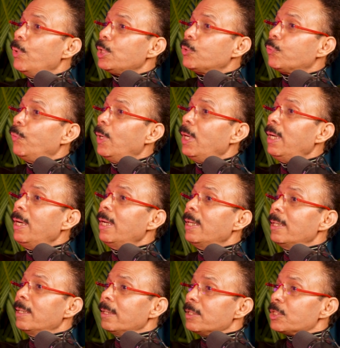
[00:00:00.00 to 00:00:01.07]
which will
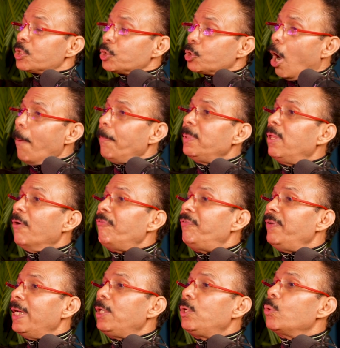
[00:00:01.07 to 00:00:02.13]
stop
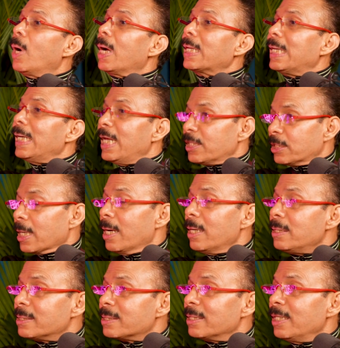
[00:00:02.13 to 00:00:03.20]
the feed to our
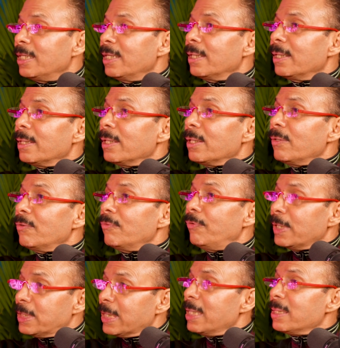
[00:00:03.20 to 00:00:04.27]
kleshas,
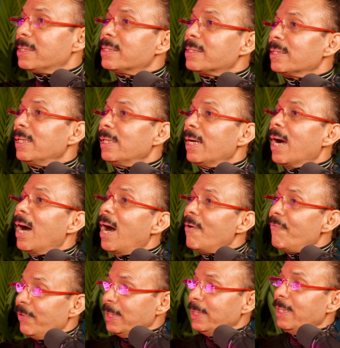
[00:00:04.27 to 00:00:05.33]
which is
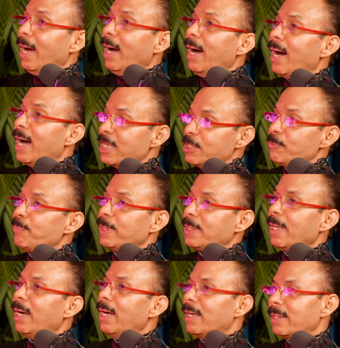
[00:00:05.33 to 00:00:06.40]
avidya,
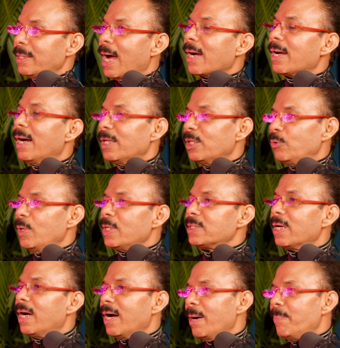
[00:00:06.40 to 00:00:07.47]
asmita, raga,
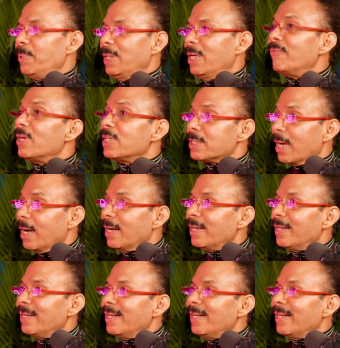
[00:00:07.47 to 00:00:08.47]
dvesha, abhinivesha.